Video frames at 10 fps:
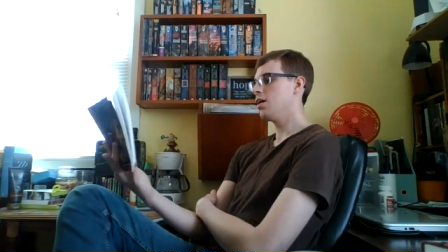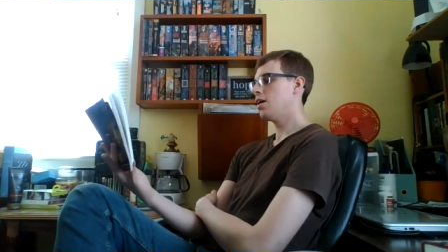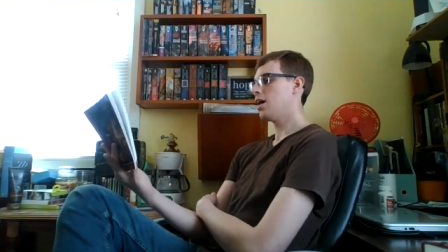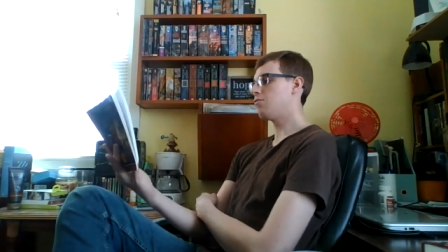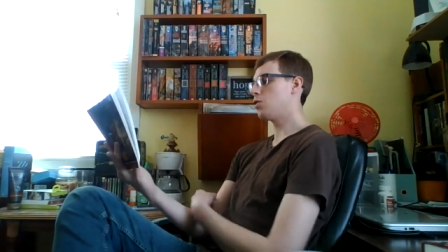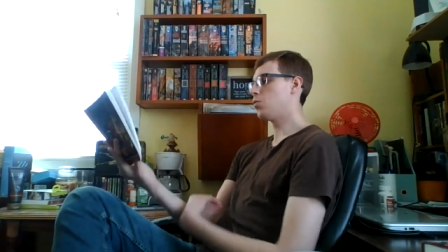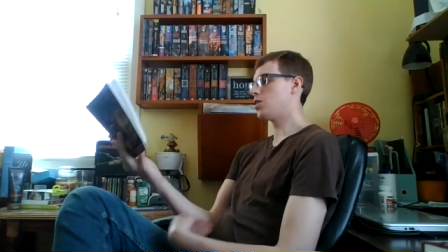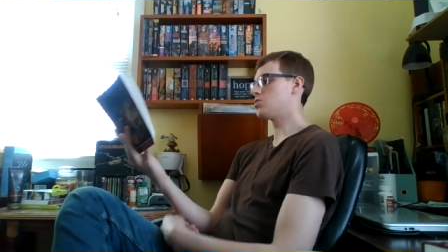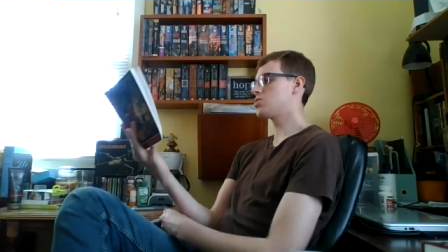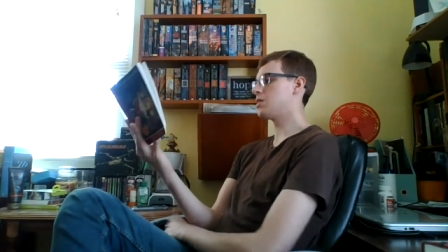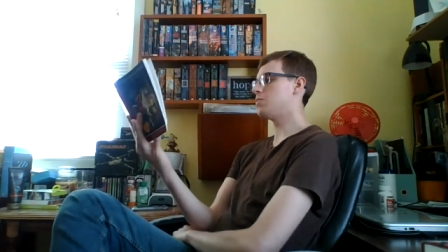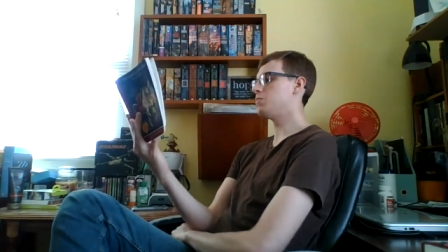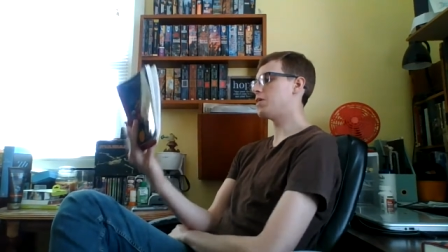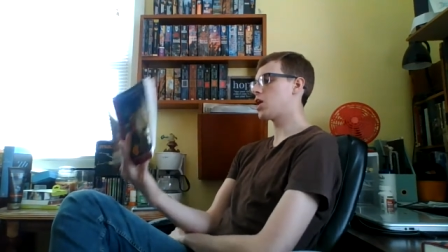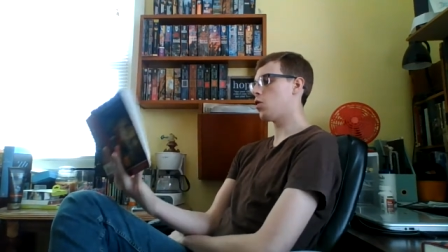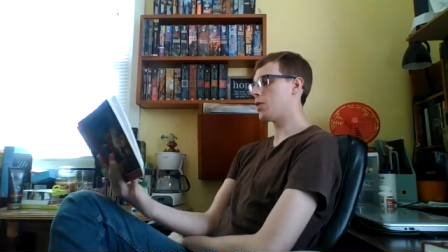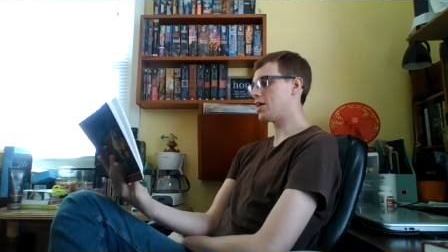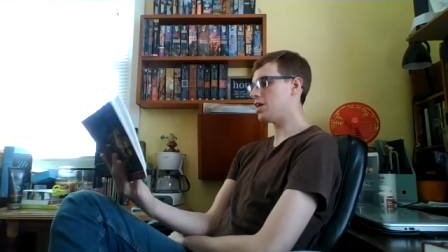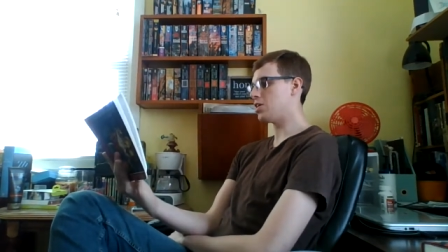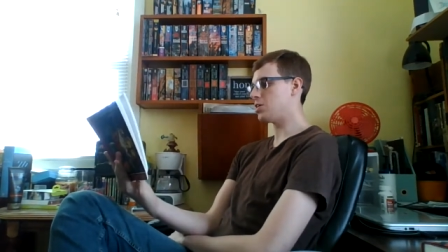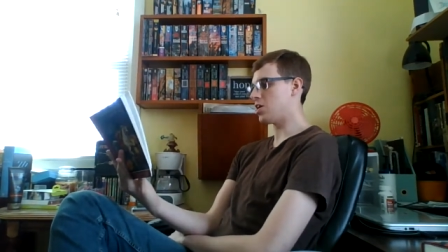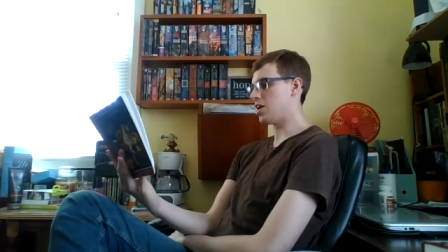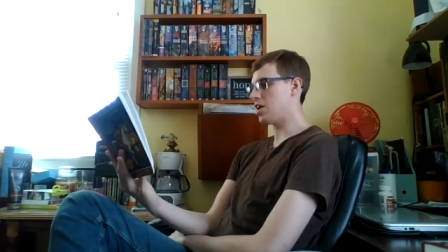Everyone seemed to be going either,